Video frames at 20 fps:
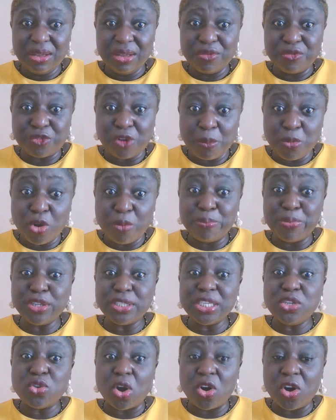From your
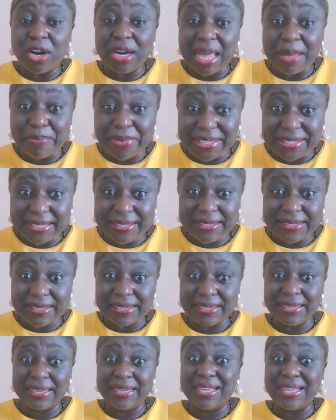building your online presence,
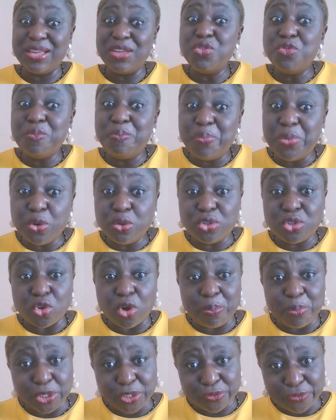you build
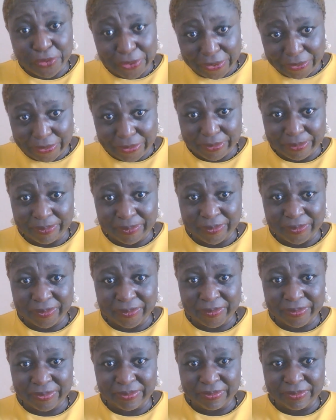your portfolio.
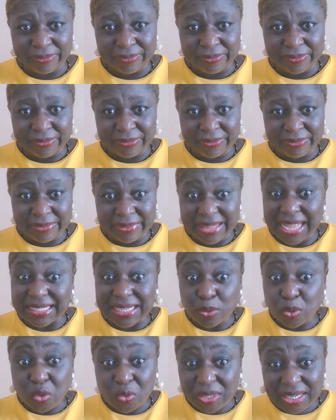That's
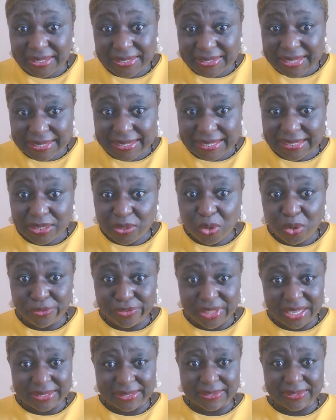how to get started in all of
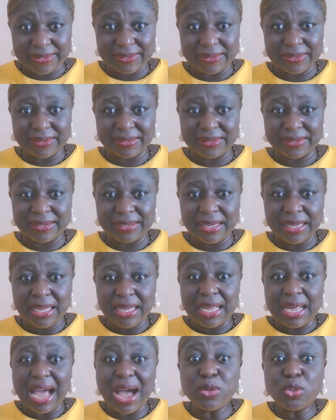this.
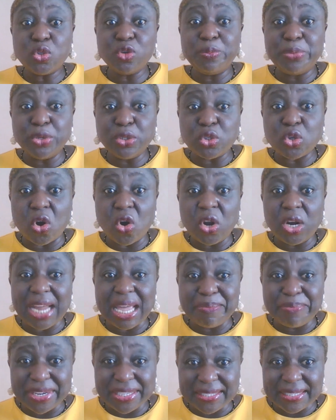How do you build your
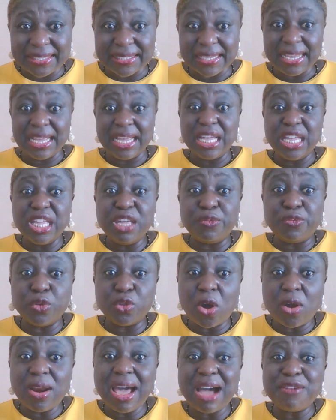online presence? If you
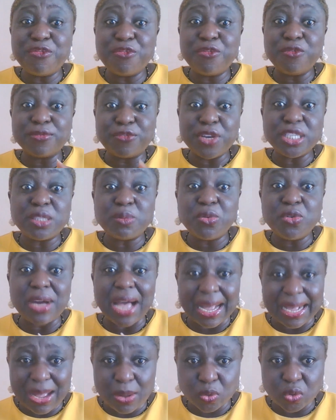don't have Facebook
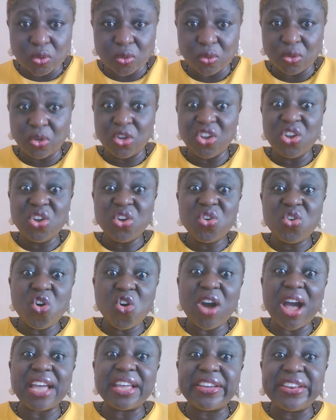account,
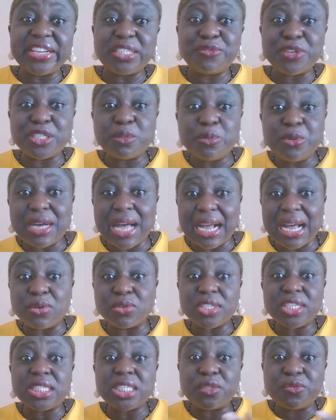go and create Facebook account.
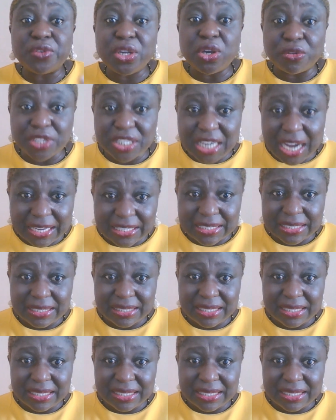It is free of charge.